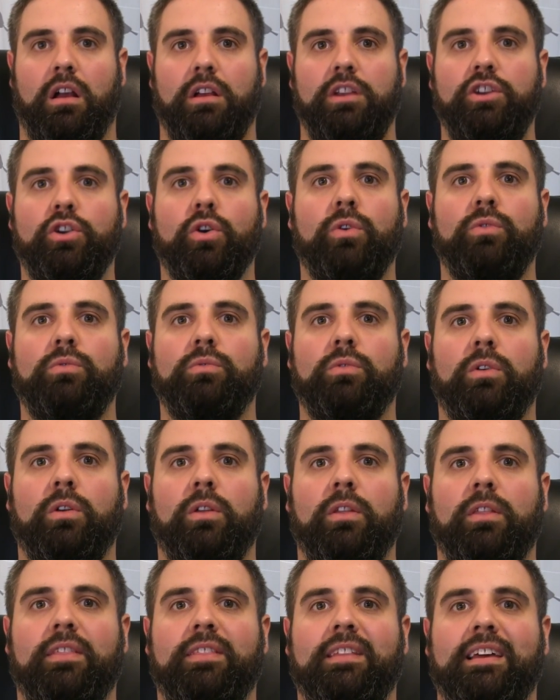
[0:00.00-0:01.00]
you know,
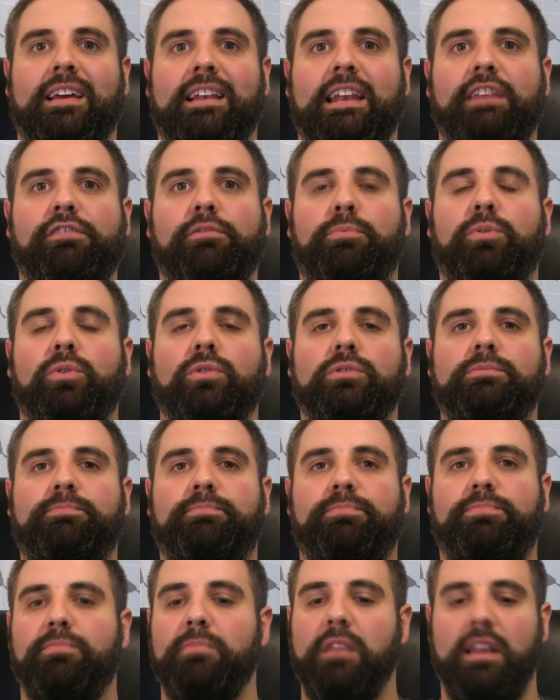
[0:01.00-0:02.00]
Liverpool
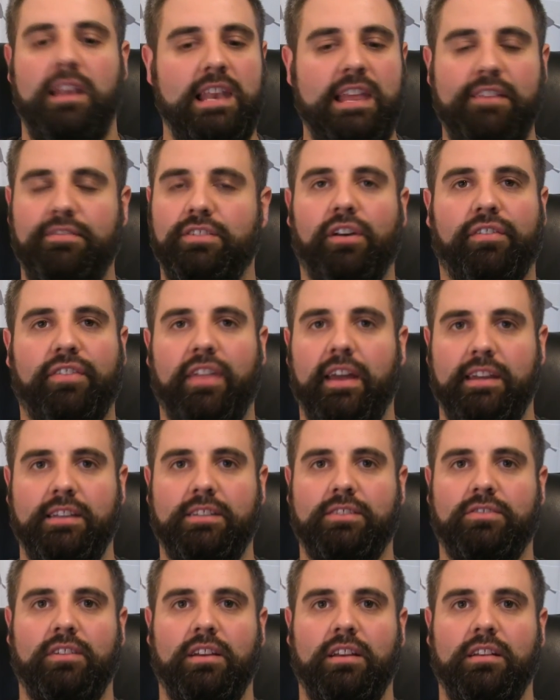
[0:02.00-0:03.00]
lives off their
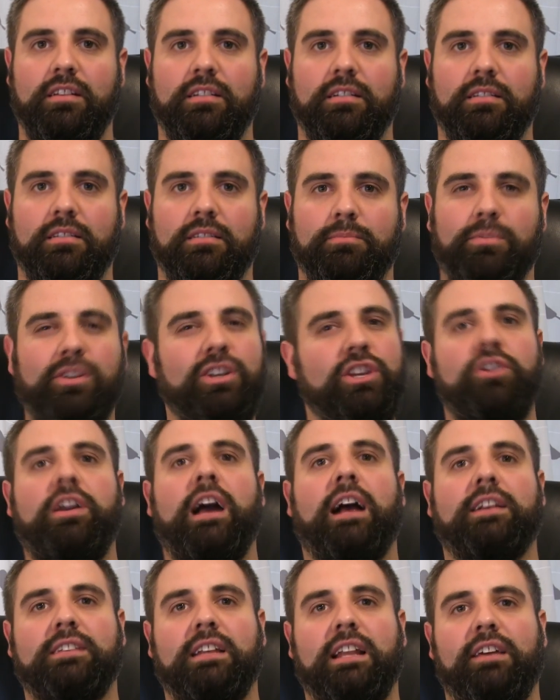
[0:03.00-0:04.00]
history, but
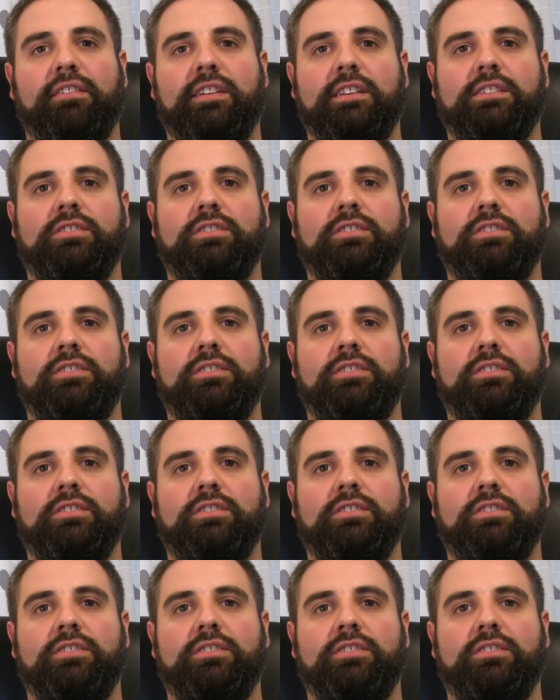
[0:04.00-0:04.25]
Newcastle have